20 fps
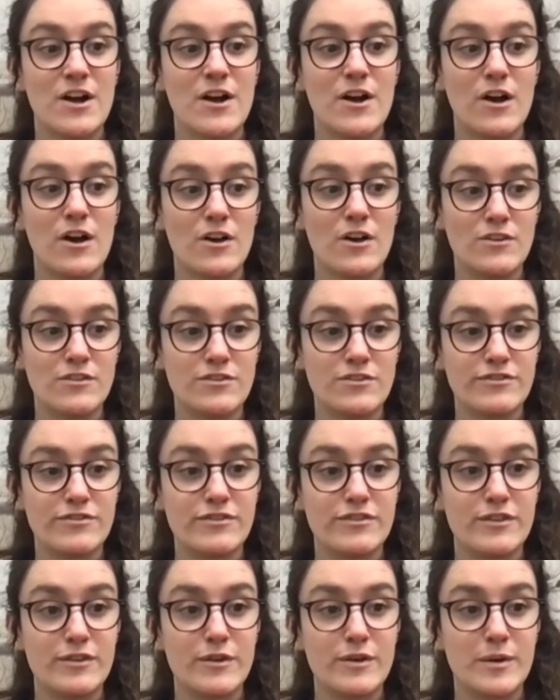of
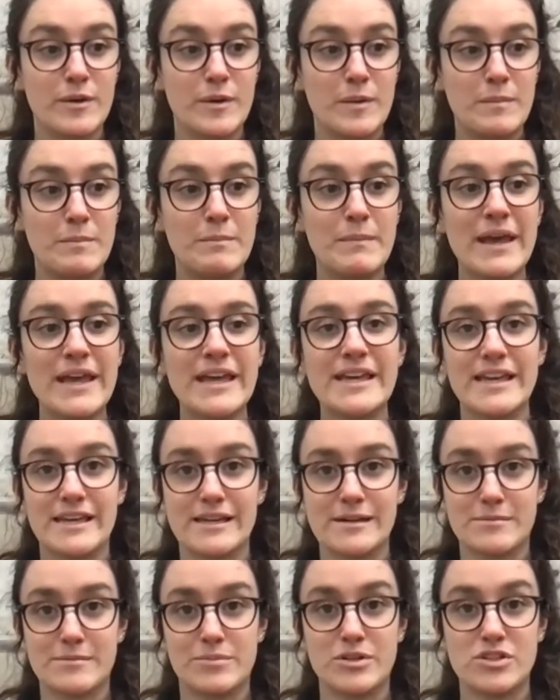making
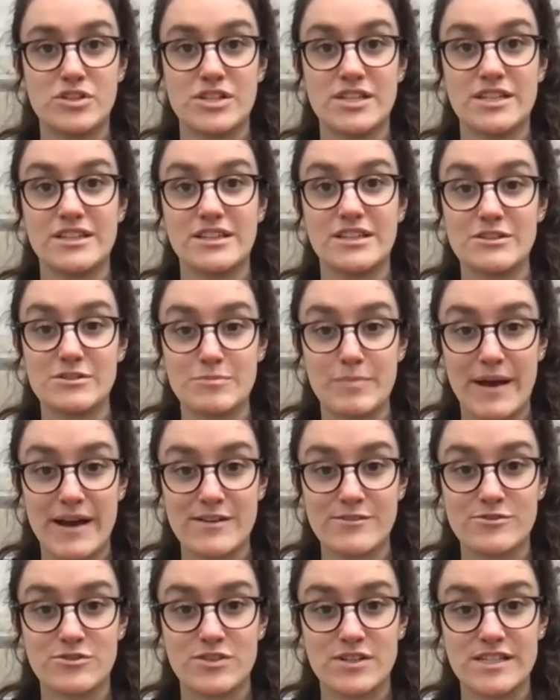and pushing those
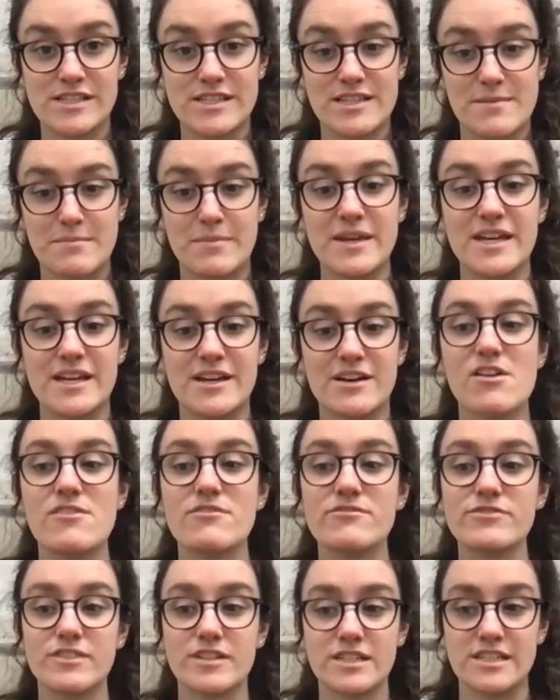boundaries and being
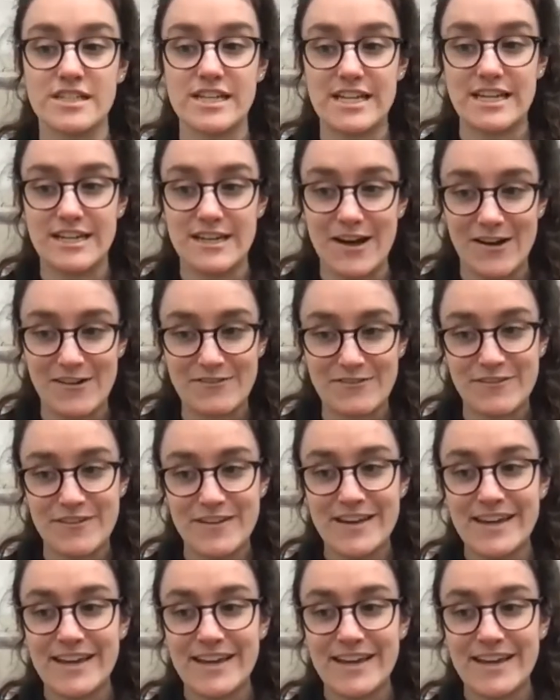confident enough